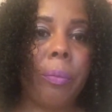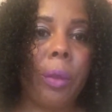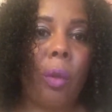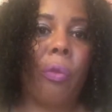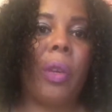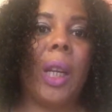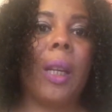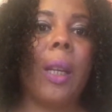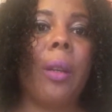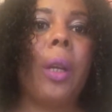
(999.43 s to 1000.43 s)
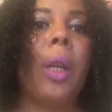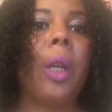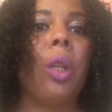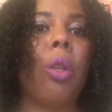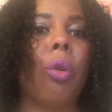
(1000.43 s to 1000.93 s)
your feeling,
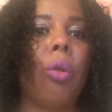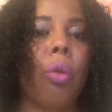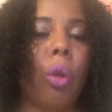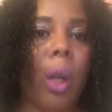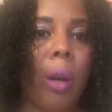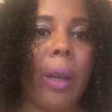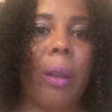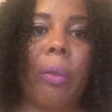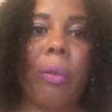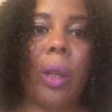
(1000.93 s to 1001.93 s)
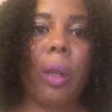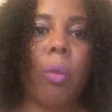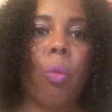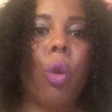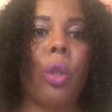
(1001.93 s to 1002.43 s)
your life, and
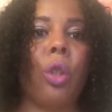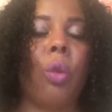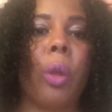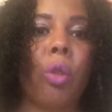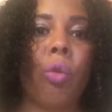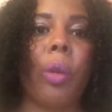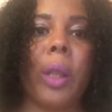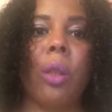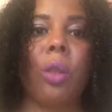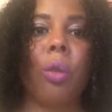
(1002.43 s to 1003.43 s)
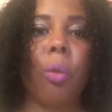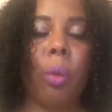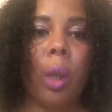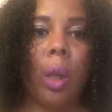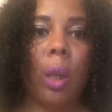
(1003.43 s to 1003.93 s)
what you are trying to
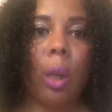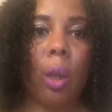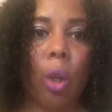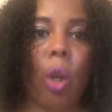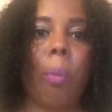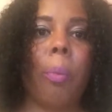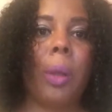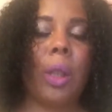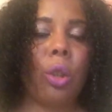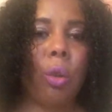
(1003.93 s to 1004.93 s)
accomplish.